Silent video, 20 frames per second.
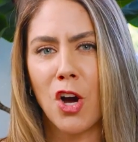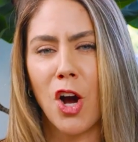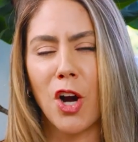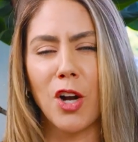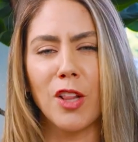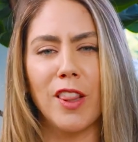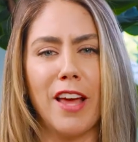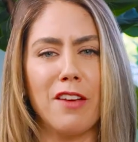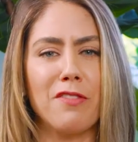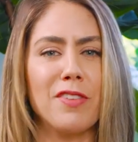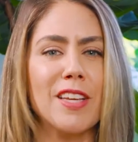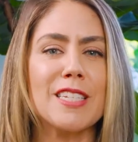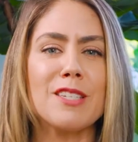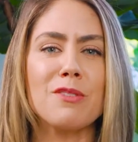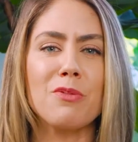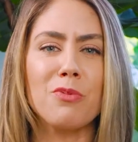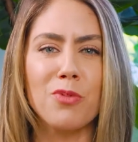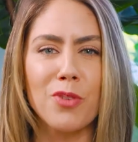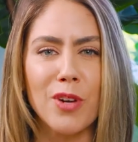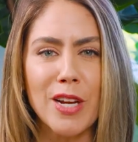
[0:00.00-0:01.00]
our life gets
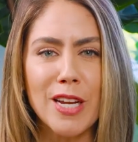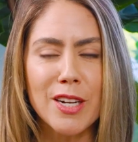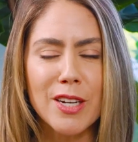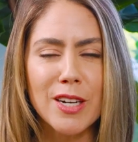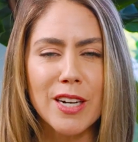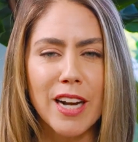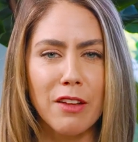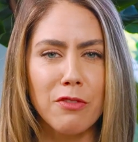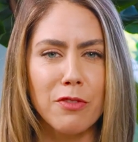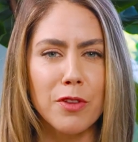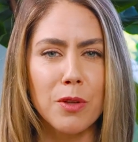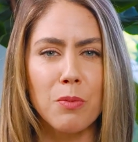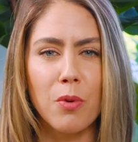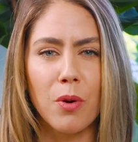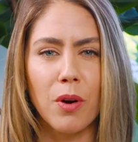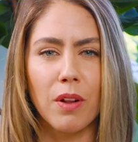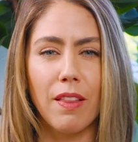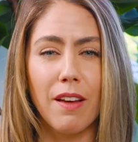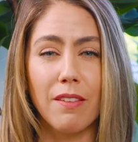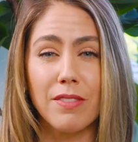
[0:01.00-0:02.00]
freer and I feel
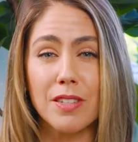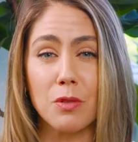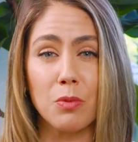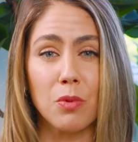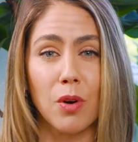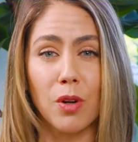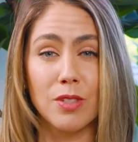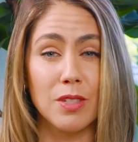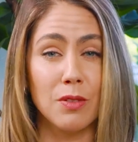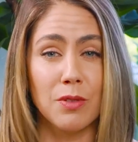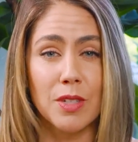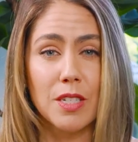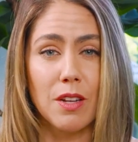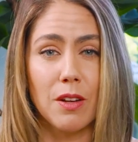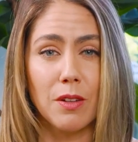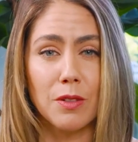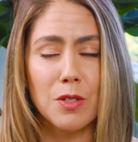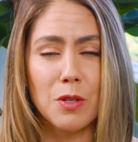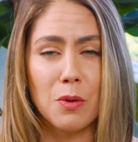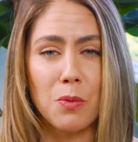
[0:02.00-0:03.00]
more love as a
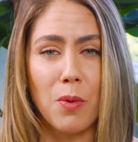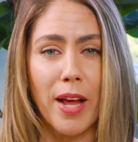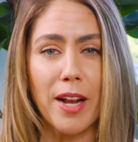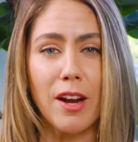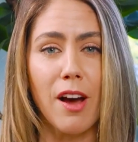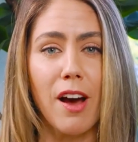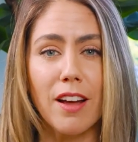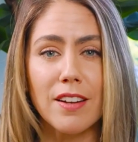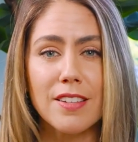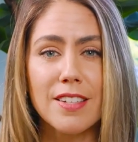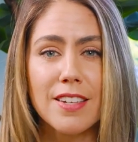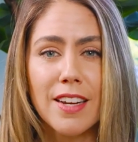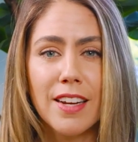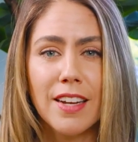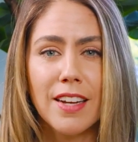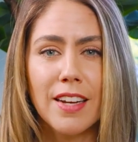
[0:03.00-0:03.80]
result. So why not?